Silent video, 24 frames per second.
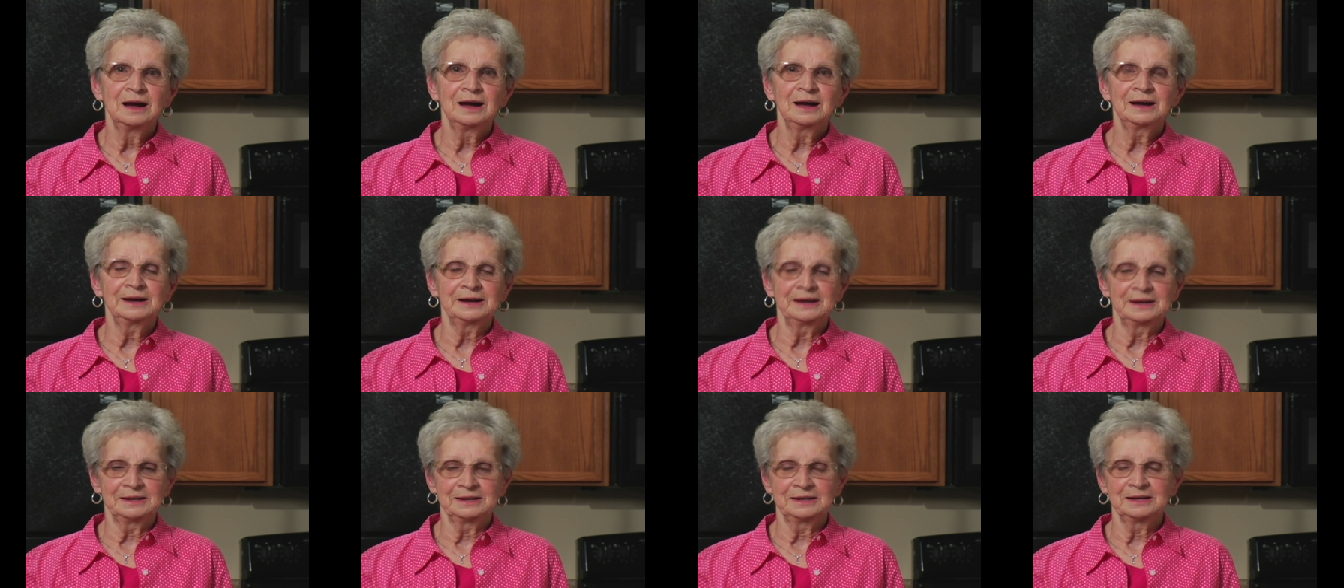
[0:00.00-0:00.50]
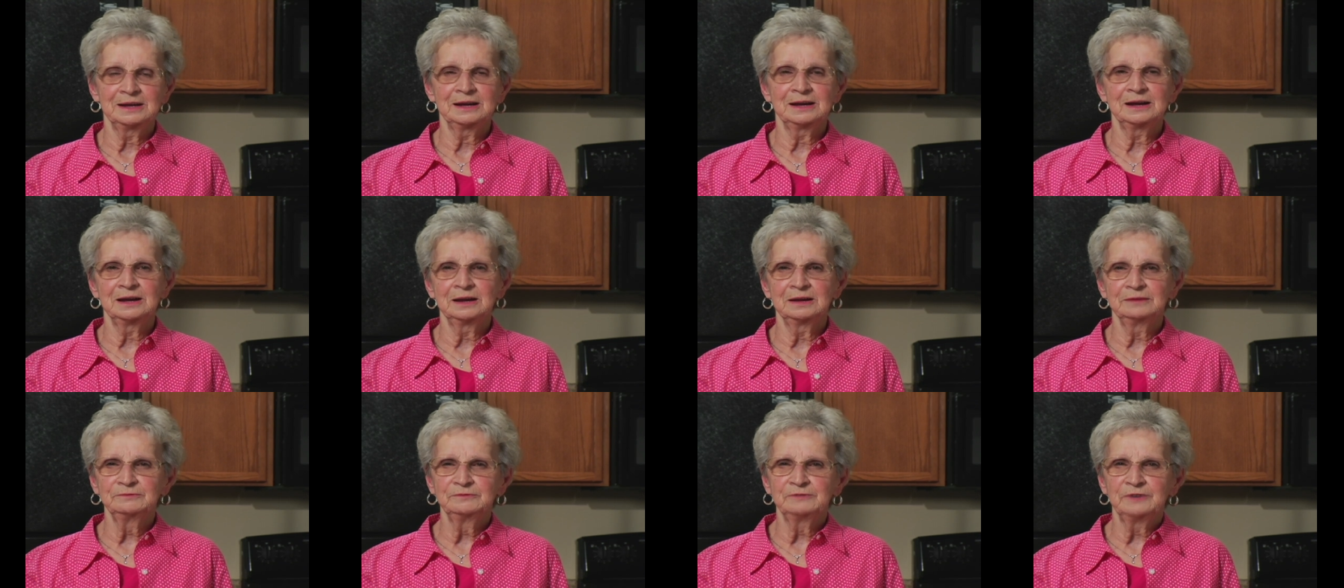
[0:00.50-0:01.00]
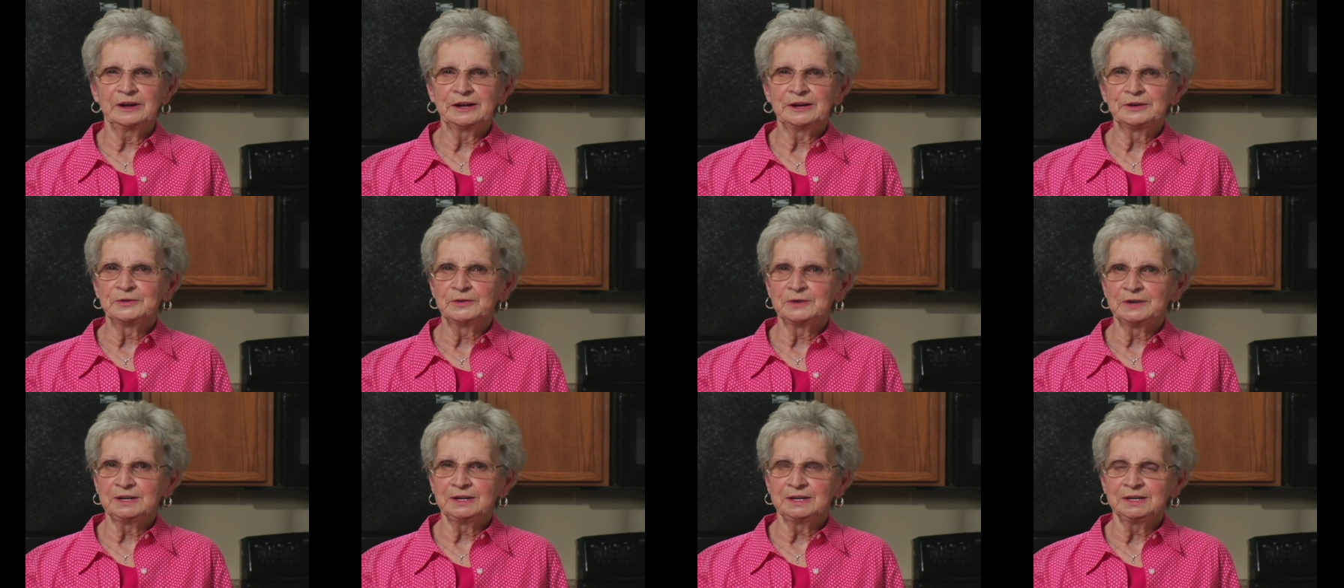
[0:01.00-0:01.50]
Hi, I'm Vi
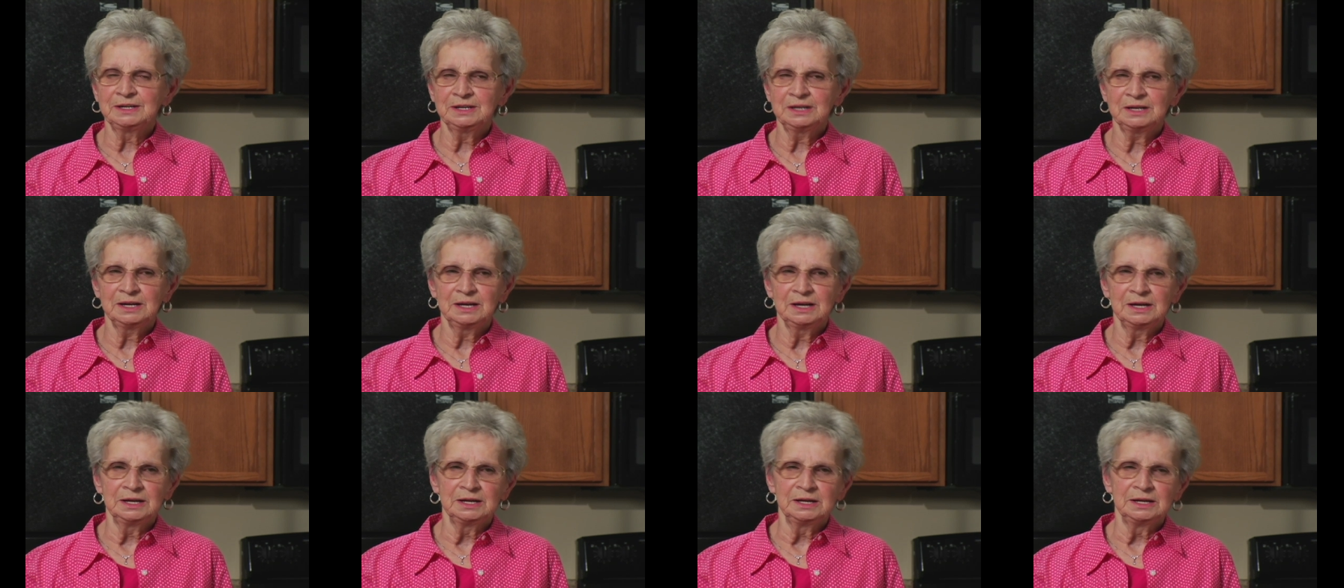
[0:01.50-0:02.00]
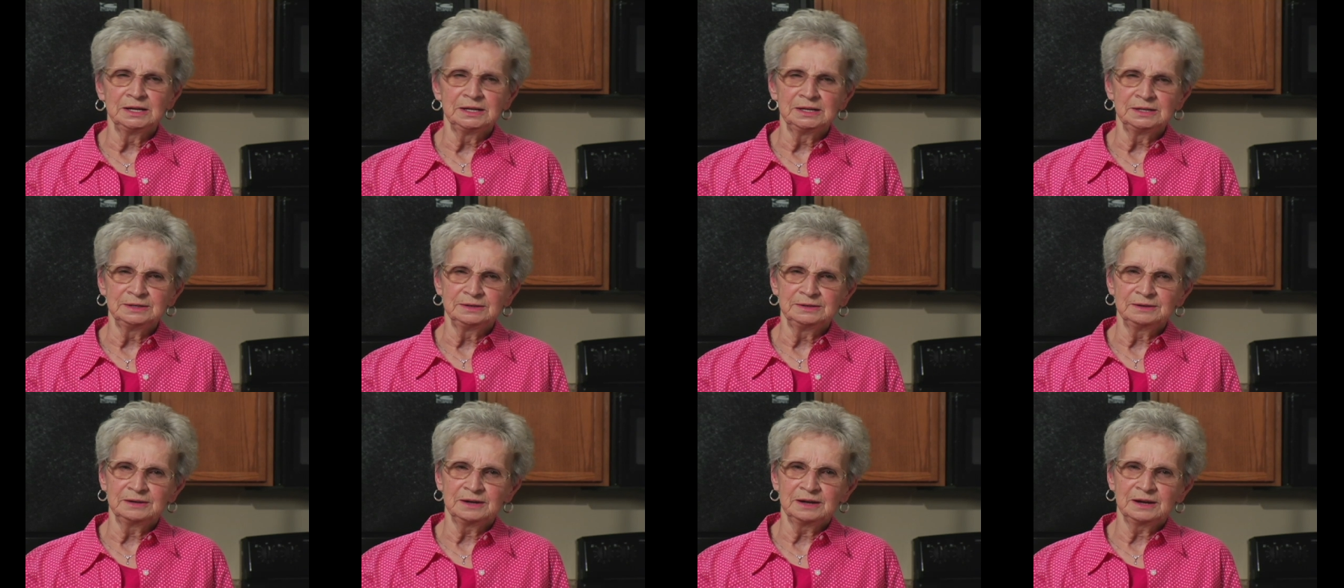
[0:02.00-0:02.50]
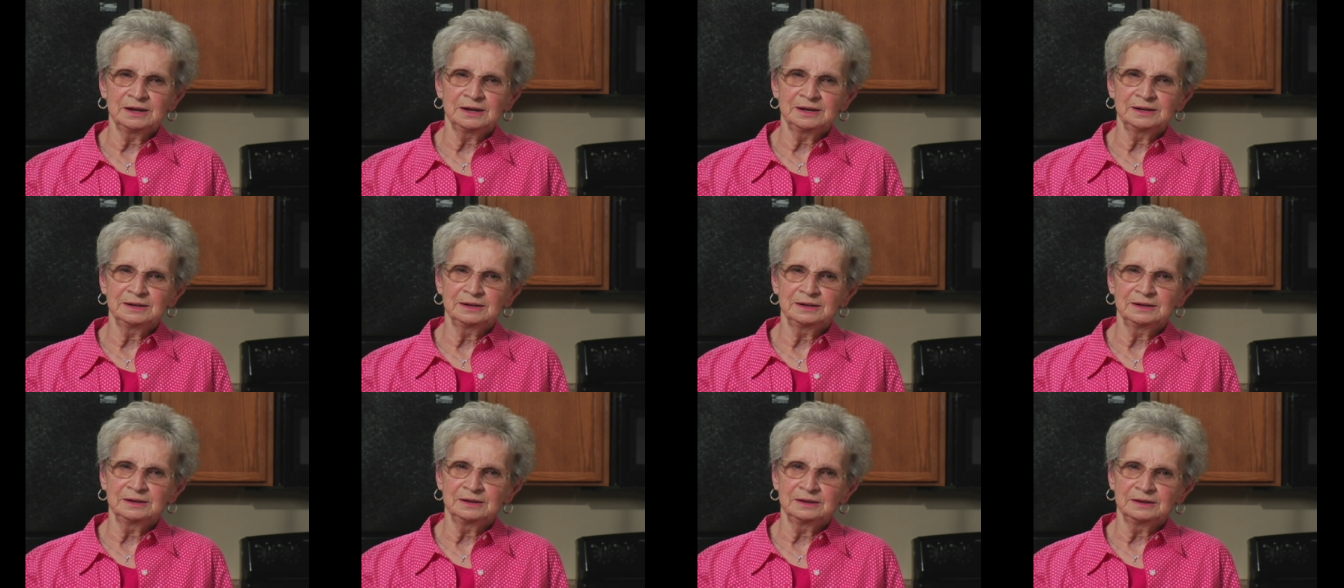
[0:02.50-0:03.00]
Gray, and
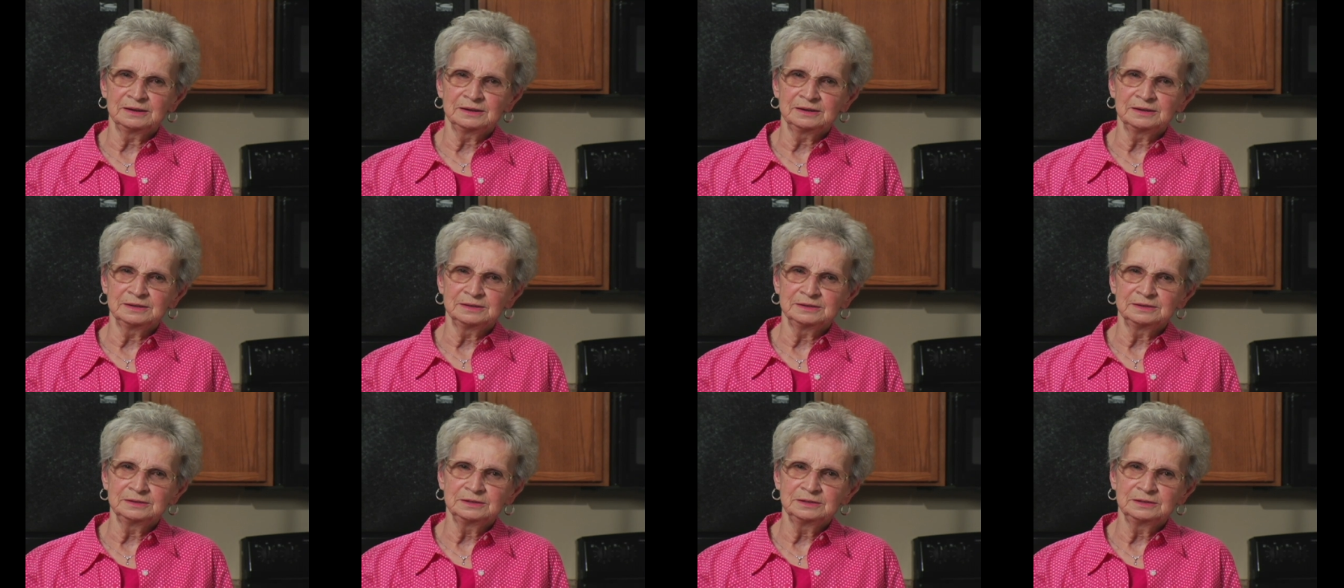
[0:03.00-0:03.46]
I uh,